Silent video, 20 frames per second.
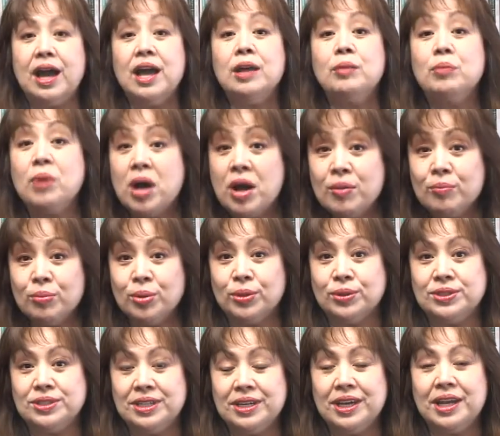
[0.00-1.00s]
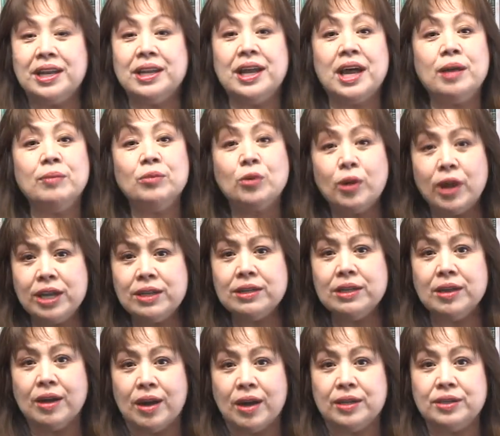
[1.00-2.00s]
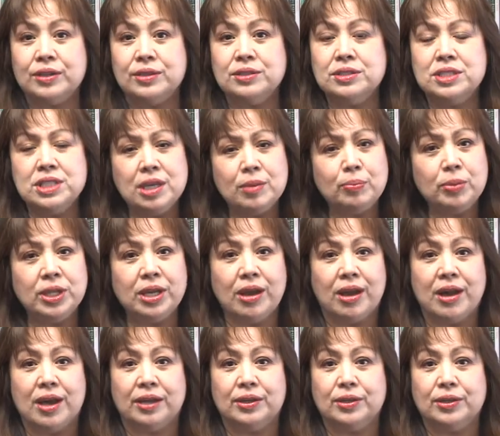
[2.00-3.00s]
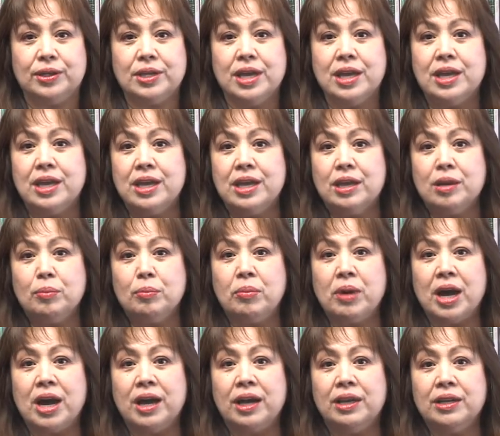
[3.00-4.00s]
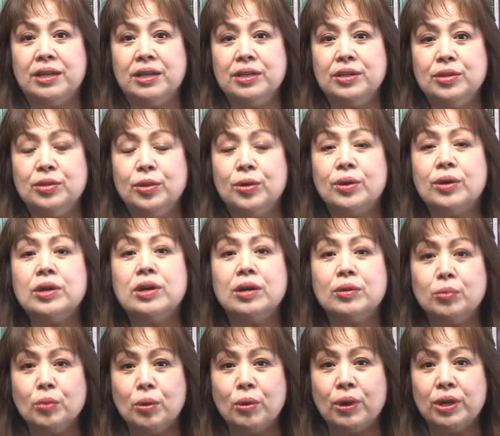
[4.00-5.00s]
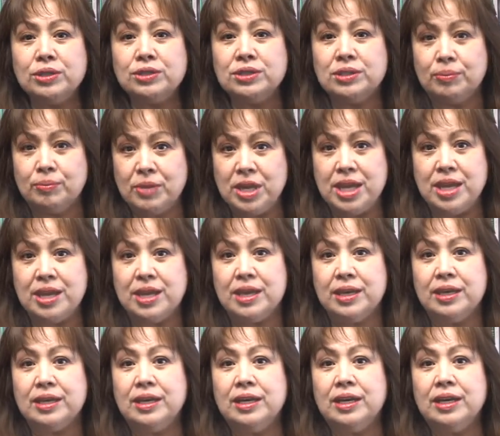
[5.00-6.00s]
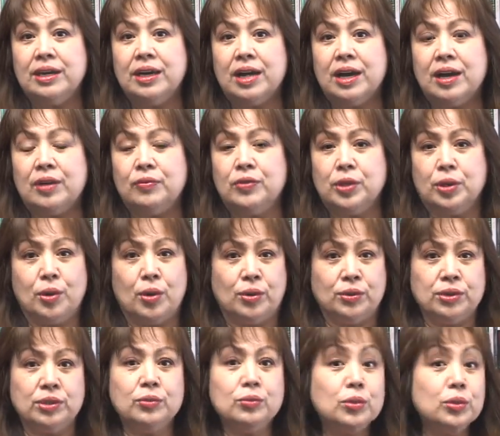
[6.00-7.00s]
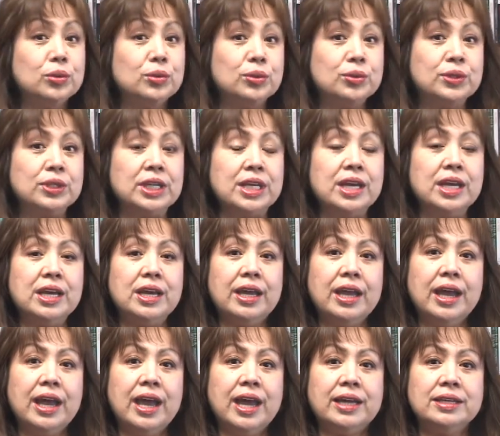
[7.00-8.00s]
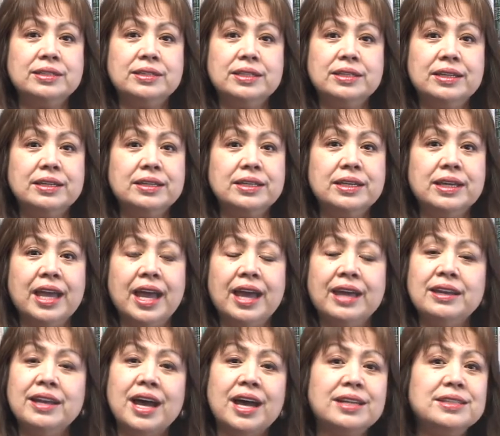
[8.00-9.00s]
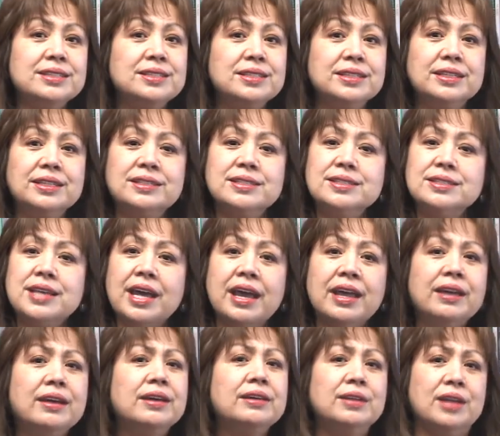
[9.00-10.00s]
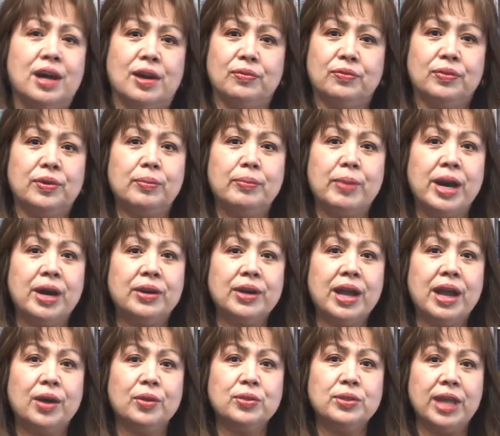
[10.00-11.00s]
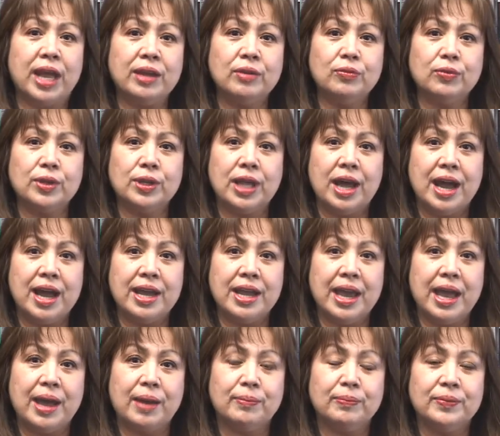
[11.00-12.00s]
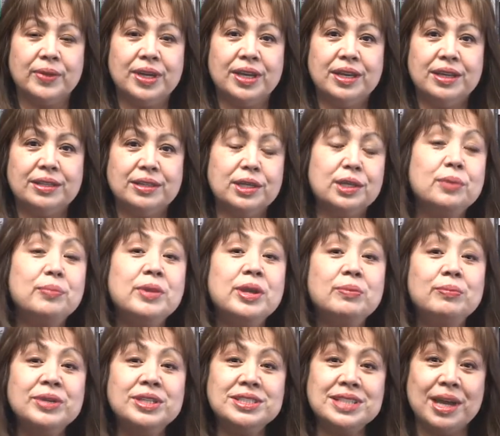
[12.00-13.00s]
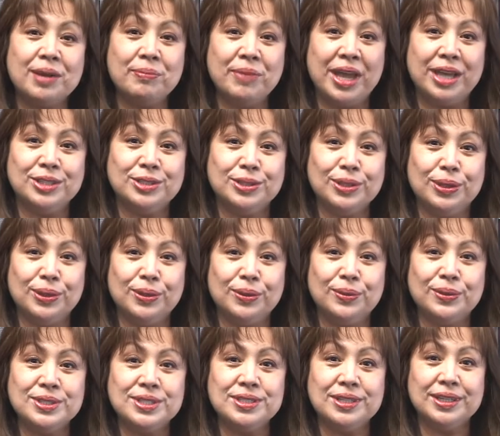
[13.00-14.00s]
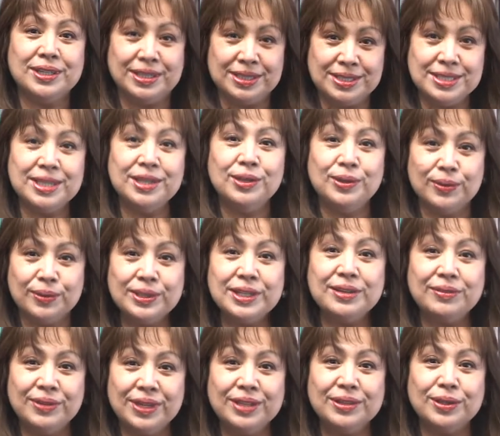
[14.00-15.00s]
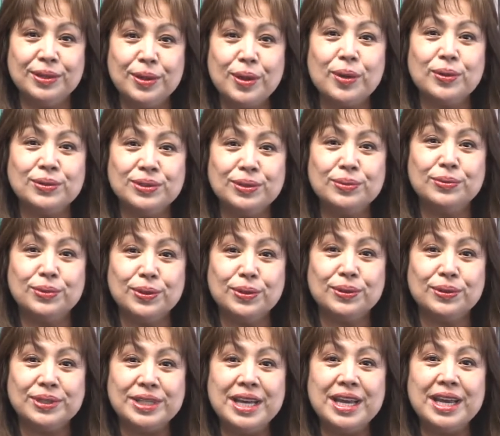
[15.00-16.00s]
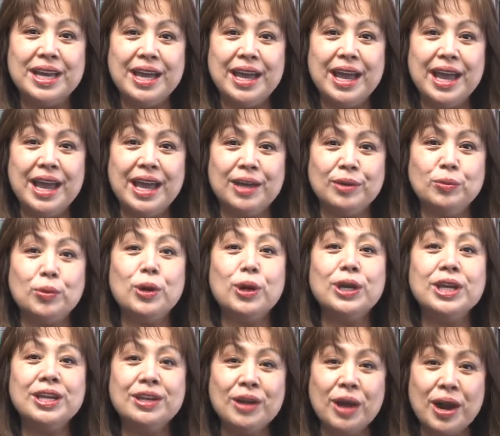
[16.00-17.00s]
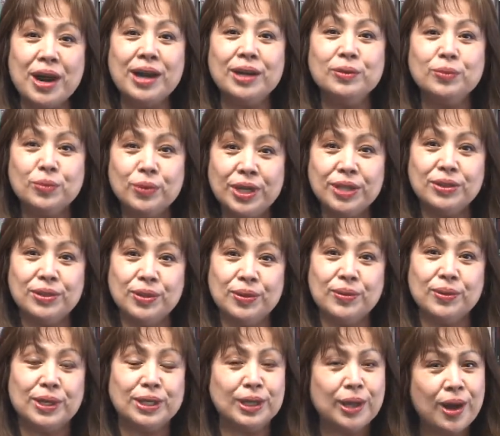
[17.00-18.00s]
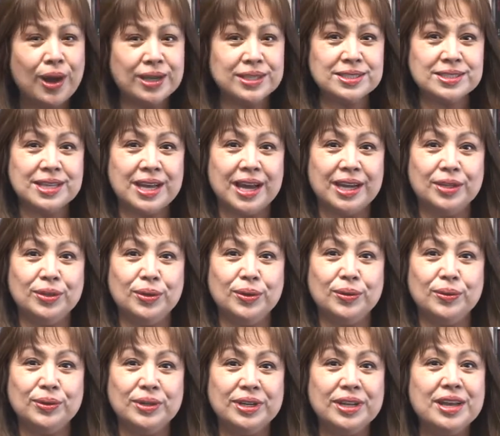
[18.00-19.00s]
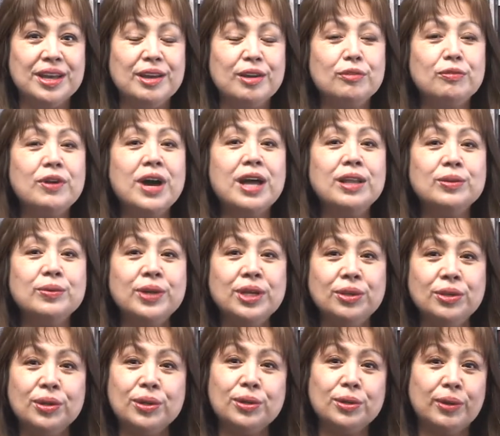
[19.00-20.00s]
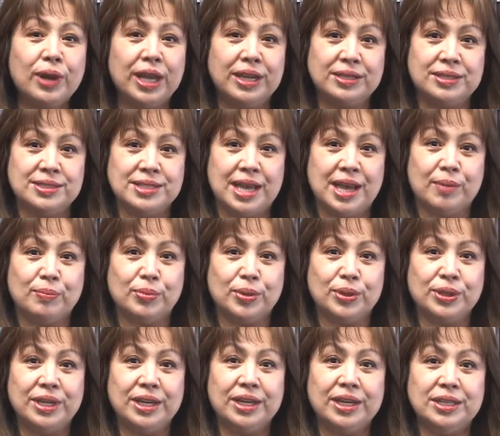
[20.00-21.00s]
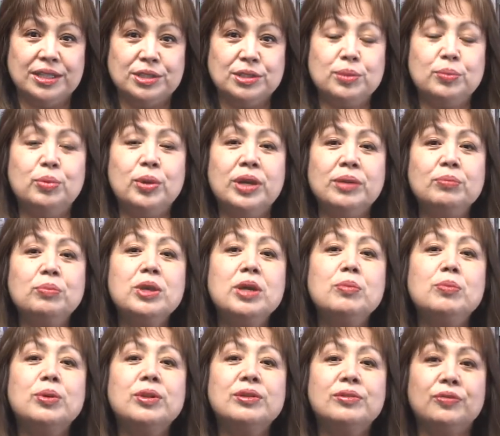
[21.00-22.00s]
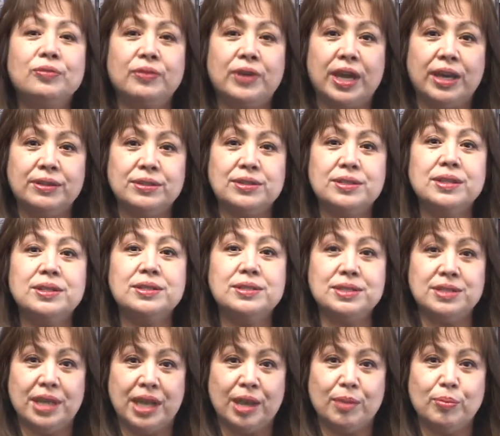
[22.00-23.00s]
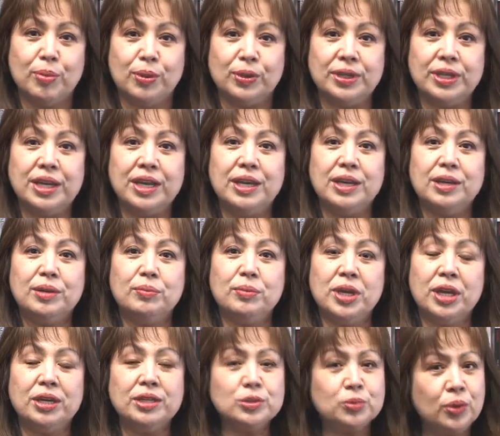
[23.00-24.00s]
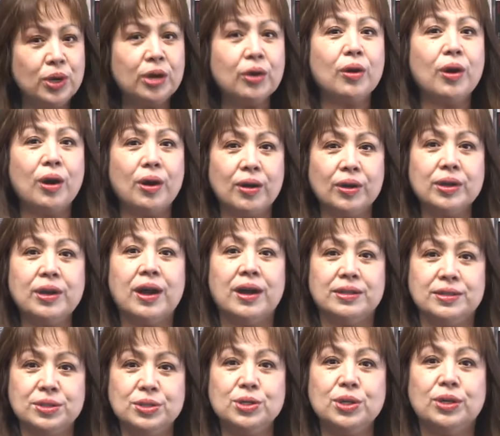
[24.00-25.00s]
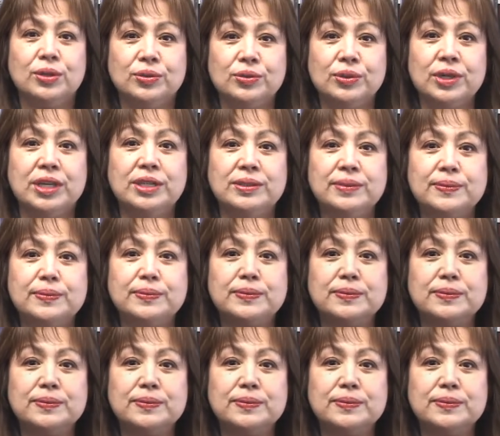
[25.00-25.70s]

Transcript: I am humbled and I'm greatly honored, deeply honored by your award to me of the Golden Rule, and cannot say enough about how thankful I am. The commitment I make to you is to continue living the Golden Rule and working hard with you, alongside you, and following your great example to bring people of faith to the table, because we are all God's children.